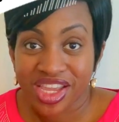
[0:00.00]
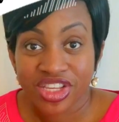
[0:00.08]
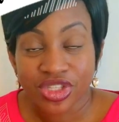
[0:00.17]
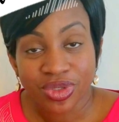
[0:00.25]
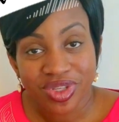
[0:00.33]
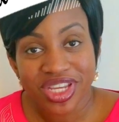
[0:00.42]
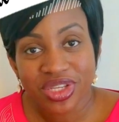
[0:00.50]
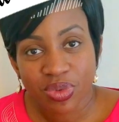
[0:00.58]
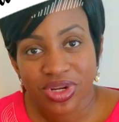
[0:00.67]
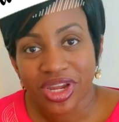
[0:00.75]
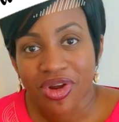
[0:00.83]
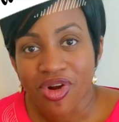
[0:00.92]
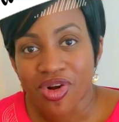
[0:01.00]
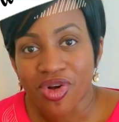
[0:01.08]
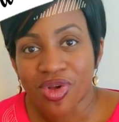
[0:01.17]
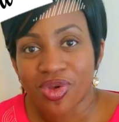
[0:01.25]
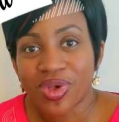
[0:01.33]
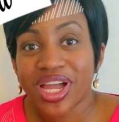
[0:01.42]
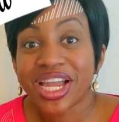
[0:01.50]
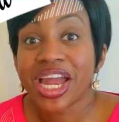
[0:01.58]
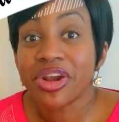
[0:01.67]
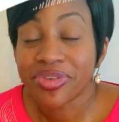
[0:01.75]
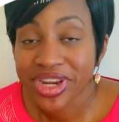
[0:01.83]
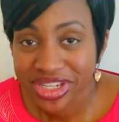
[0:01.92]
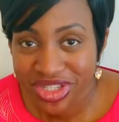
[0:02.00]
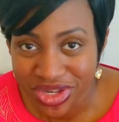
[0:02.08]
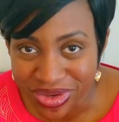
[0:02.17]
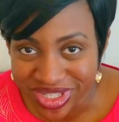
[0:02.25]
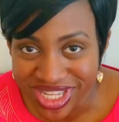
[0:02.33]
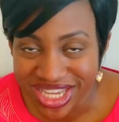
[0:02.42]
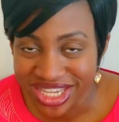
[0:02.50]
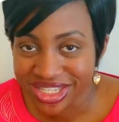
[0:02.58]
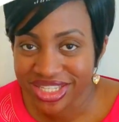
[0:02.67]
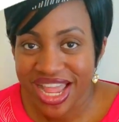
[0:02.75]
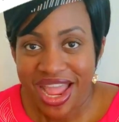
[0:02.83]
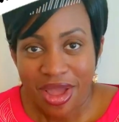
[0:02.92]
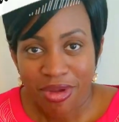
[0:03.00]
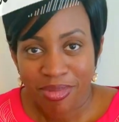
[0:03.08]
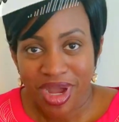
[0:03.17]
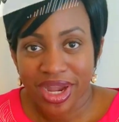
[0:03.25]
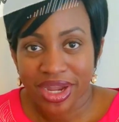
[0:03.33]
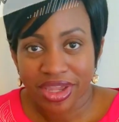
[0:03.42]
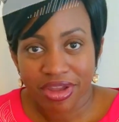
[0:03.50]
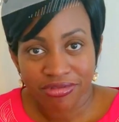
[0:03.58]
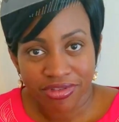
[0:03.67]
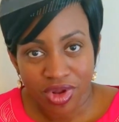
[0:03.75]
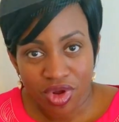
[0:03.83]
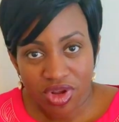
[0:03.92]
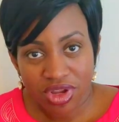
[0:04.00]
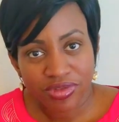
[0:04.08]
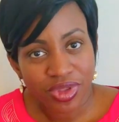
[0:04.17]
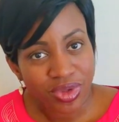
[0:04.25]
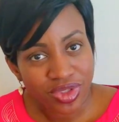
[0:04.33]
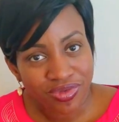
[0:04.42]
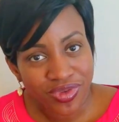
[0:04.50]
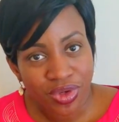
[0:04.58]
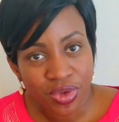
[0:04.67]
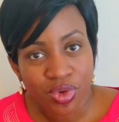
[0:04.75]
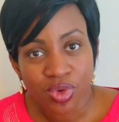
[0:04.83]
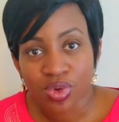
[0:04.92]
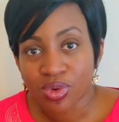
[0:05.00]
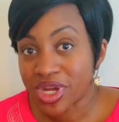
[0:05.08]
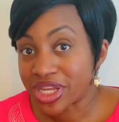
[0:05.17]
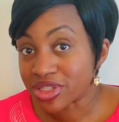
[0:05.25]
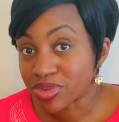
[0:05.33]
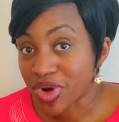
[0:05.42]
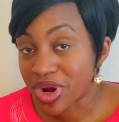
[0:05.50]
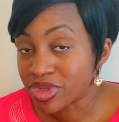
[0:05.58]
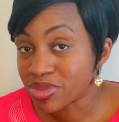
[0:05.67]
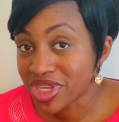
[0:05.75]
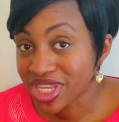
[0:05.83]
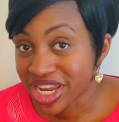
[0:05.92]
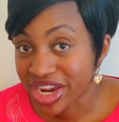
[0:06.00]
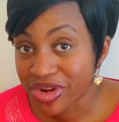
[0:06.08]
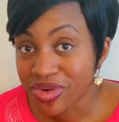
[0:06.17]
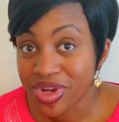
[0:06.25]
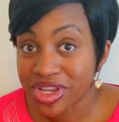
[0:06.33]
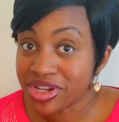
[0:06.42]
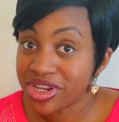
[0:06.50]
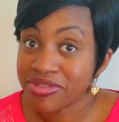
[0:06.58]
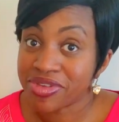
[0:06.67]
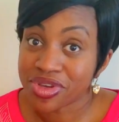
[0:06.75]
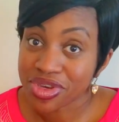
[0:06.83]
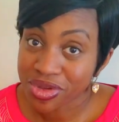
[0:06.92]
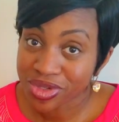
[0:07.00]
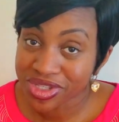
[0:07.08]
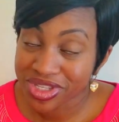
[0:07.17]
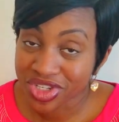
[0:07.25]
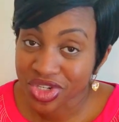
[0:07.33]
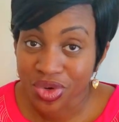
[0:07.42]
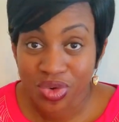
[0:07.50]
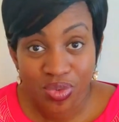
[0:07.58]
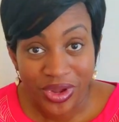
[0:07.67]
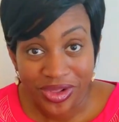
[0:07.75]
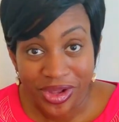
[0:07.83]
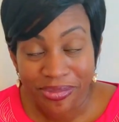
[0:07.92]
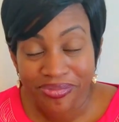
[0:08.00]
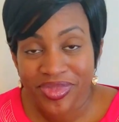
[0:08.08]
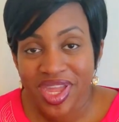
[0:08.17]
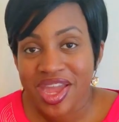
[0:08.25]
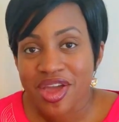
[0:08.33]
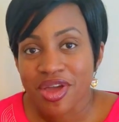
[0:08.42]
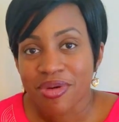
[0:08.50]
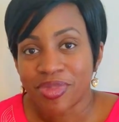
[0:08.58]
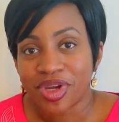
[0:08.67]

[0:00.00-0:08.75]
So today is what I call Career Tuesdays, my blog for those of you who are subscribed to me now, and if you're new to this show, welcome.